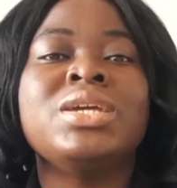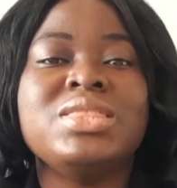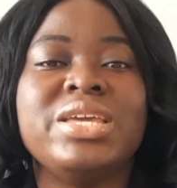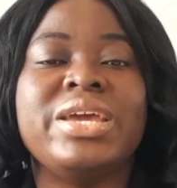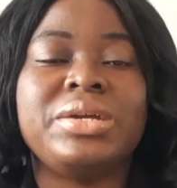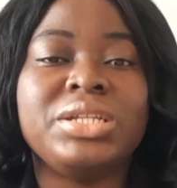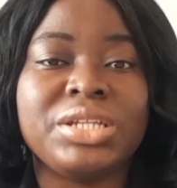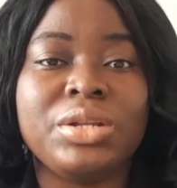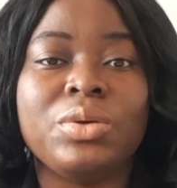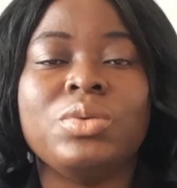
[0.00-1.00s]
they erred
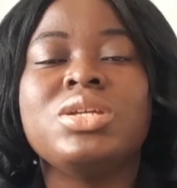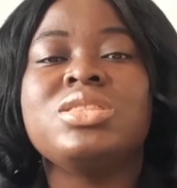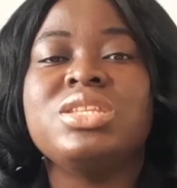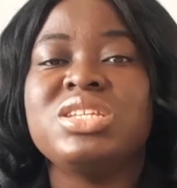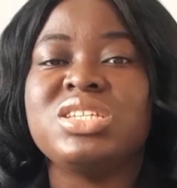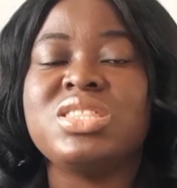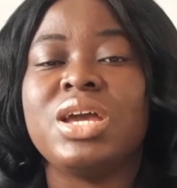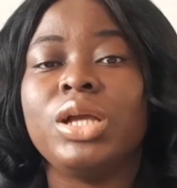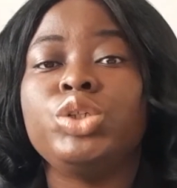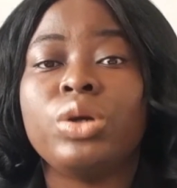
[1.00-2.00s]
in law. This is the
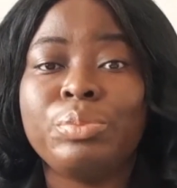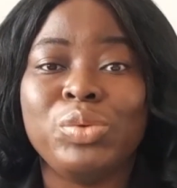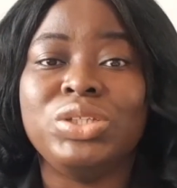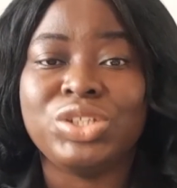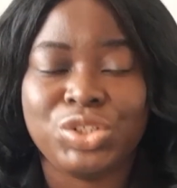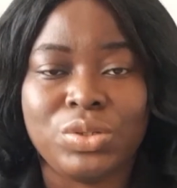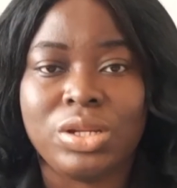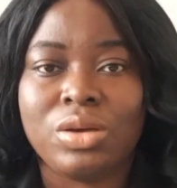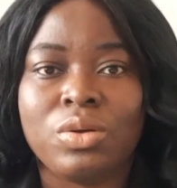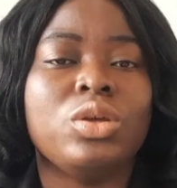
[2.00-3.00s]
actual position
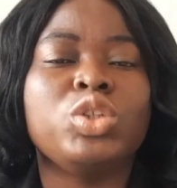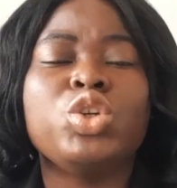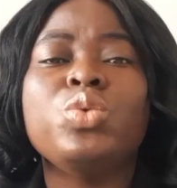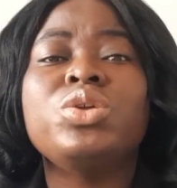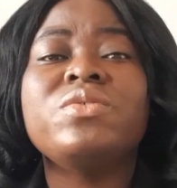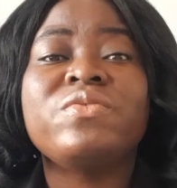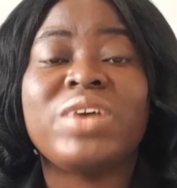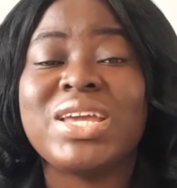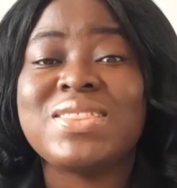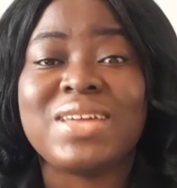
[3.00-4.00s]
now. So you wouldn't
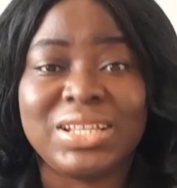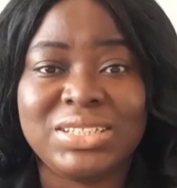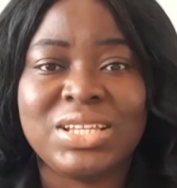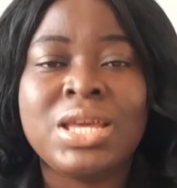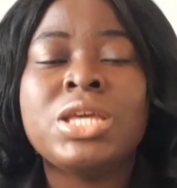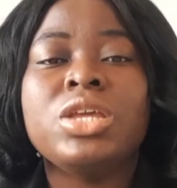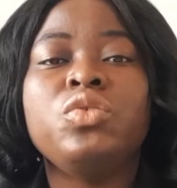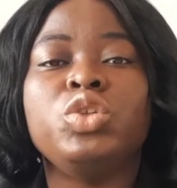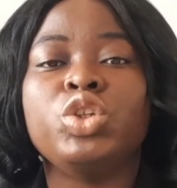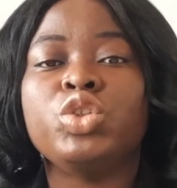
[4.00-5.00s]
find that if
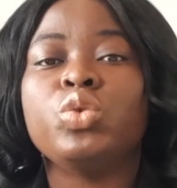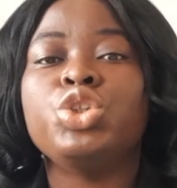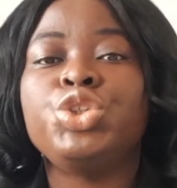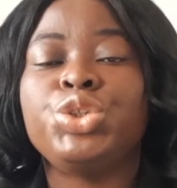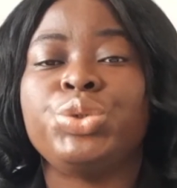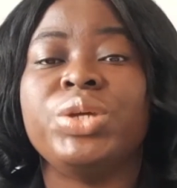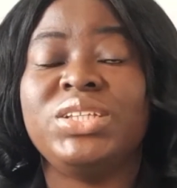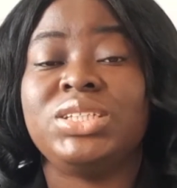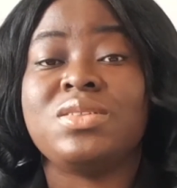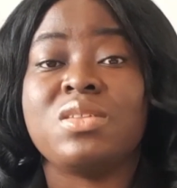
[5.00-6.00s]
you just go straight
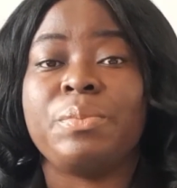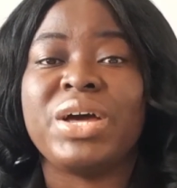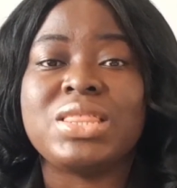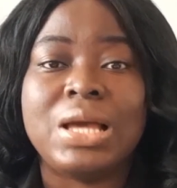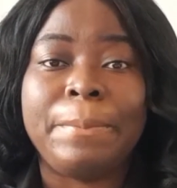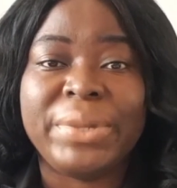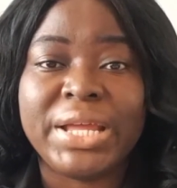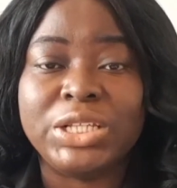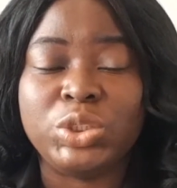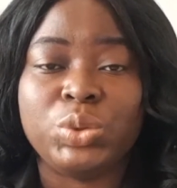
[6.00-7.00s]
to the part that
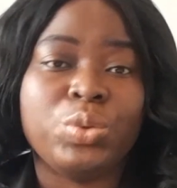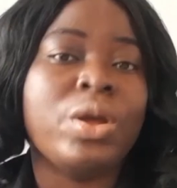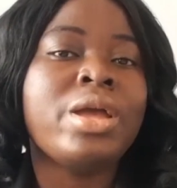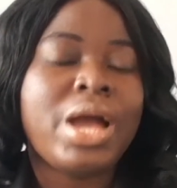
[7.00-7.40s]
applies to you.